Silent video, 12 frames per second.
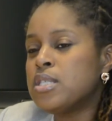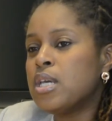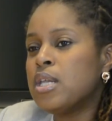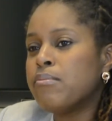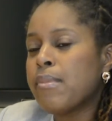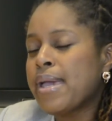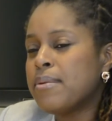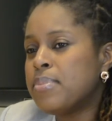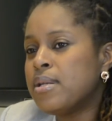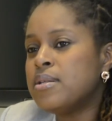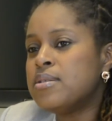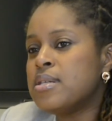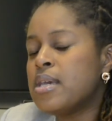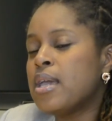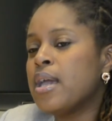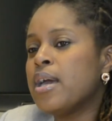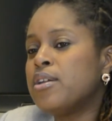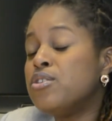in my
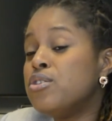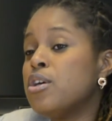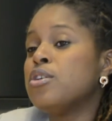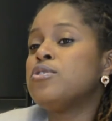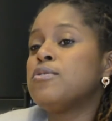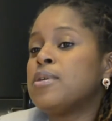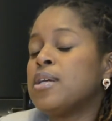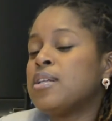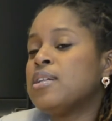ability and in nurturing it.